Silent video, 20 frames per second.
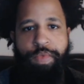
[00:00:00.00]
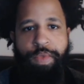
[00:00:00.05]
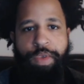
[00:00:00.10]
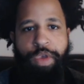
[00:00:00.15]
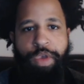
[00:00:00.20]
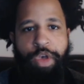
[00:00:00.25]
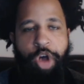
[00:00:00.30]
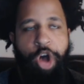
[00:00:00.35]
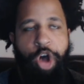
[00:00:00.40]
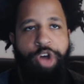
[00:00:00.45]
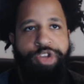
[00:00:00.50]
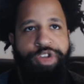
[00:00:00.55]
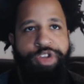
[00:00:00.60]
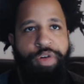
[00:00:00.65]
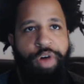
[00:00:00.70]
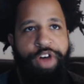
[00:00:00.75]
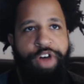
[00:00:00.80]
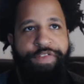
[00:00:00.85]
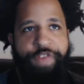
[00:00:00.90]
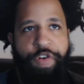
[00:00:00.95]
Also,
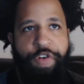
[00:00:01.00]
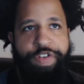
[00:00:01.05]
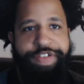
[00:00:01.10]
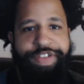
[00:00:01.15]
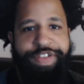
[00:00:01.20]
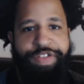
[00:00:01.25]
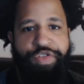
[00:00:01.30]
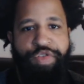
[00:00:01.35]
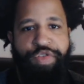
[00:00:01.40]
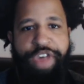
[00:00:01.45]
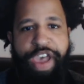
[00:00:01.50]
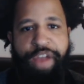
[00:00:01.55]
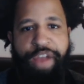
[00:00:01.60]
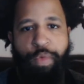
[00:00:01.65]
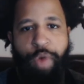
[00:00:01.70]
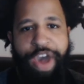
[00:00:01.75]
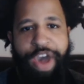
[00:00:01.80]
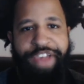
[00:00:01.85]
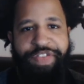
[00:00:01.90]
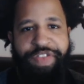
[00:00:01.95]
of course, you can
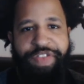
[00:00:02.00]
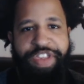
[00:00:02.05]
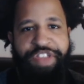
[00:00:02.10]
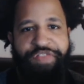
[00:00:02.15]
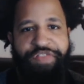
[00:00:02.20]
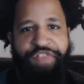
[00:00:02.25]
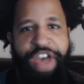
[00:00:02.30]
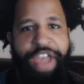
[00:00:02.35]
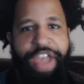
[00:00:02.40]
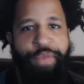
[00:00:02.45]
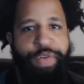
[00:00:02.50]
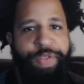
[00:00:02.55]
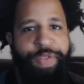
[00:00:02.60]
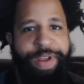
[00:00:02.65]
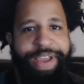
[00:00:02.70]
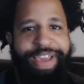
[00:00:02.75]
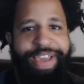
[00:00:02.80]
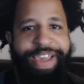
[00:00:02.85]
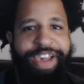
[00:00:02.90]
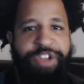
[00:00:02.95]
watch this fight with an
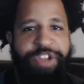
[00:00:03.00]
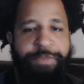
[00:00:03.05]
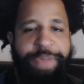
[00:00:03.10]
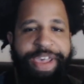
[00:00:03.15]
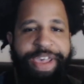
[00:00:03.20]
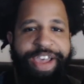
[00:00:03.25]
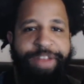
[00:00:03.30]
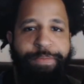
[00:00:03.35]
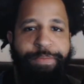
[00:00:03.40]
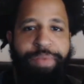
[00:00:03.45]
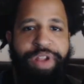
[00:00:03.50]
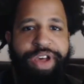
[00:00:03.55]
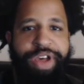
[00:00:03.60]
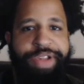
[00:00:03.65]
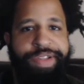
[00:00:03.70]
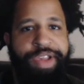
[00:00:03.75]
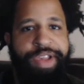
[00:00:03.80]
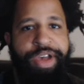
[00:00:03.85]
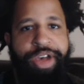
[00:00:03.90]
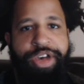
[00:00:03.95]
ESPN Plus
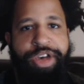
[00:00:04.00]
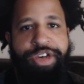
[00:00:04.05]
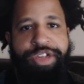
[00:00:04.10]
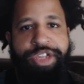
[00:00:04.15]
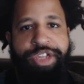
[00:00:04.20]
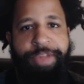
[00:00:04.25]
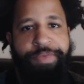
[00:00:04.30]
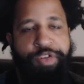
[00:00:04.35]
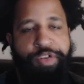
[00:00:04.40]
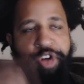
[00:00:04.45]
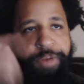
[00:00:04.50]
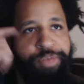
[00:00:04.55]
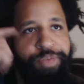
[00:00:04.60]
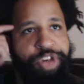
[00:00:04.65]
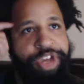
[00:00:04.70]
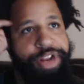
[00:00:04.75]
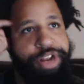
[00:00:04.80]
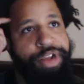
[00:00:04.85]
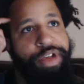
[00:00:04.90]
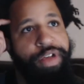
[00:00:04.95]

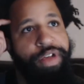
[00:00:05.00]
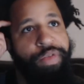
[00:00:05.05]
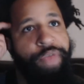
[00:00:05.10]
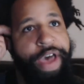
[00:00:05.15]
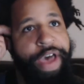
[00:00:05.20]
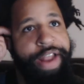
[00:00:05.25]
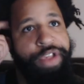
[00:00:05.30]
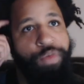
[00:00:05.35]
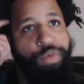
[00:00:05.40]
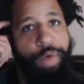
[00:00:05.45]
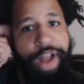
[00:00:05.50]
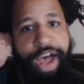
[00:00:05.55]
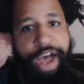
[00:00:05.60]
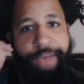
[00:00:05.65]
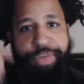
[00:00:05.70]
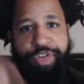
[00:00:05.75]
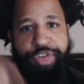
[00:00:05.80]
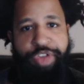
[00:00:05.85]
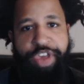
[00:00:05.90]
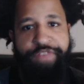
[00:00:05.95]
subscription. That is what I'm
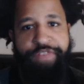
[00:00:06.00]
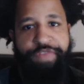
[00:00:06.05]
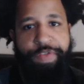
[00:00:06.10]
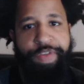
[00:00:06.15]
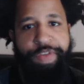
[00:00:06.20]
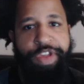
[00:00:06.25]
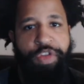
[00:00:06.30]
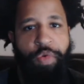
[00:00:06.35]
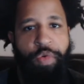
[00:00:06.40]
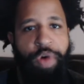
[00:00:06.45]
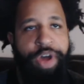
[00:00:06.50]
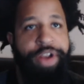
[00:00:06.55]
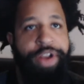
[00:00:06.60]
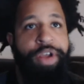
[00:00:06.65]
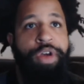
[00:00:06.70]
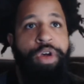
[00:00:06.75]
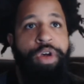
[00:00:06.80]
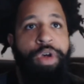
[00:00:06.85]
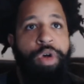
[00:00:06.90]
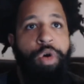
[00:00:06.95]
using for this one.
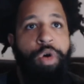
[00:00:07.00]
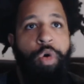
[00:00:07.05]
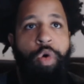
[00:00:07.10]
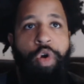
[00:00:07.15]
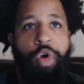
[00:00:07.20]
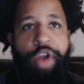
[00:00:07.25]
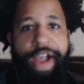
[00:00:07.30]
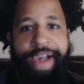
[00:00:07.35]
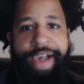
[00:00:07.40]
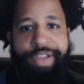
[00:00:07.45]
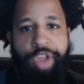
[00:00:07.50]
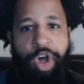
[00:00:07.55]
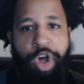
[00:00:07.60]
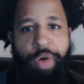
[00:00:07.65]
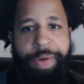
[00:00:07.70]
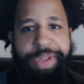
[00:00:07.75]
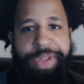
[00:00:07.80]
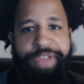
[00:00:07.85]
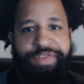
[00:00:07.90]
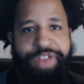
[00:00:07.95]
Or, as
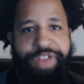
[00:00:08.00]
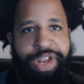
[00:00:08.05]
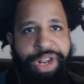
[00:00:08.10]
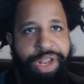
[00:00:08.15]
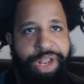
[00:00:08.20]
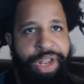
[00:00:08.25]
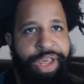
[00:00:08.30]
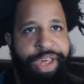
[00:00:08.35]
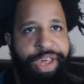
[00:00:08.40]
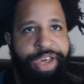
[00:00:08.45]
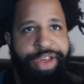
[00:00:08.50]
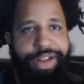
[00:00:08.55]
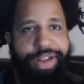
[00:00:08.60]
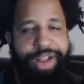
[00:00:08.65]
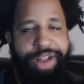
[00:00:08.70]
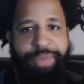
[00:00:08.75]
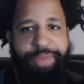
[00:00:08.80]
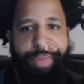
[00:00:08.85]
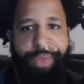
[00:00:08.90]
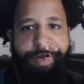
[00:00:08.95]
always, if you need a link, let
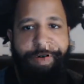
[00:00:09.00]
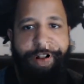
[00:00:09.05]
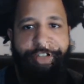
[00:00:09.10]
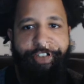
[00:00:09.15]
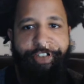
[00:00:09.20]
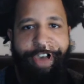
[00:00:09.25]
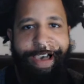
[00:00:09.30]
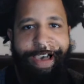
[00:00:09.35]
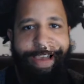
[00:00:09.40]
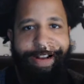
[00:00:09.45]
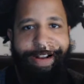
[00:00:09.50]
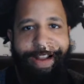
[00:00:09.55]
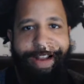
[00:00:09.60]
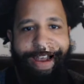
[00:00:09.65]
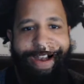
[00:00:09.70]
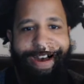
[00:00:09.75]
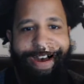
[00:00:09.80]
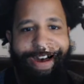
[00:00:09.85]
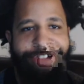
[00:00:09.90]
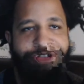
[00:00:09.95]
me know in the chat. I
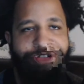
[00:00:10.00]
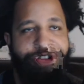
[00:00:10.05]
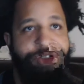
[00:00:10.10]
got you.